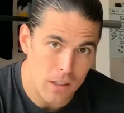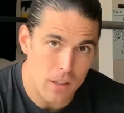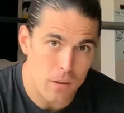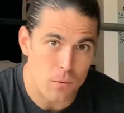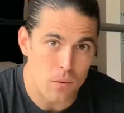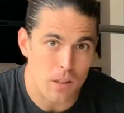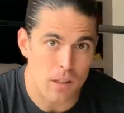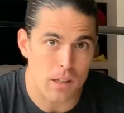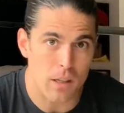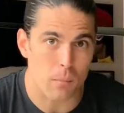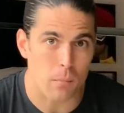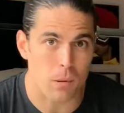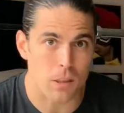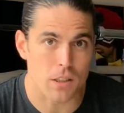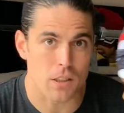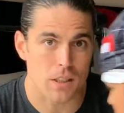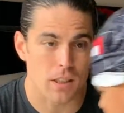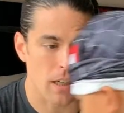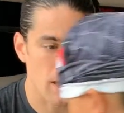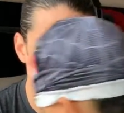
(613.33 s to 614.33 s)
really
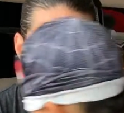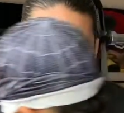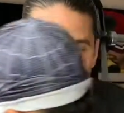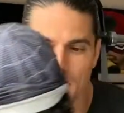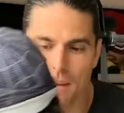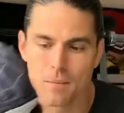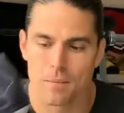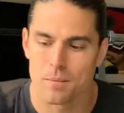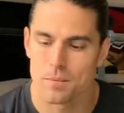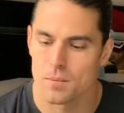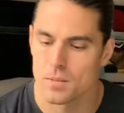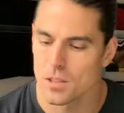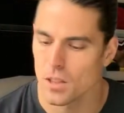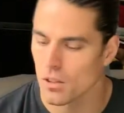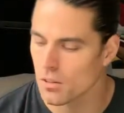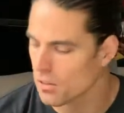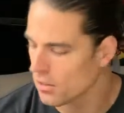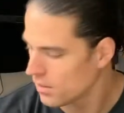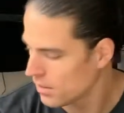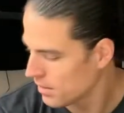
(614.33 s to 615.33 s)
appreciate that.
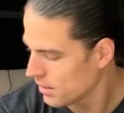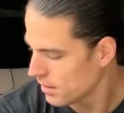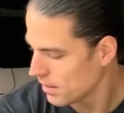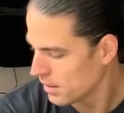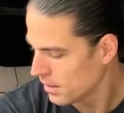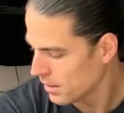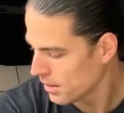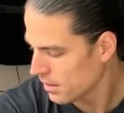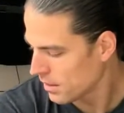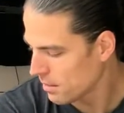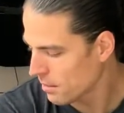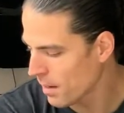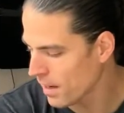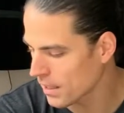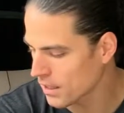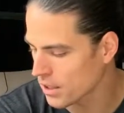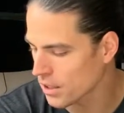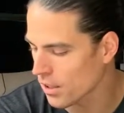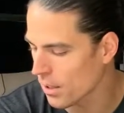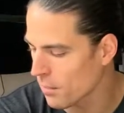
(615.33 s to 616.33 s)
So,
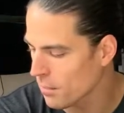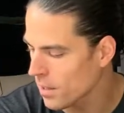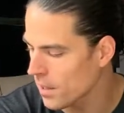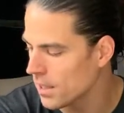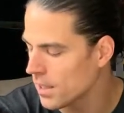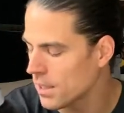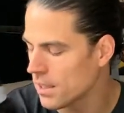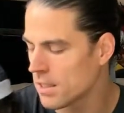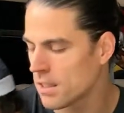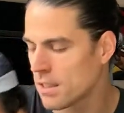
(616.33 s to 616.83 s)
making sure I'm good.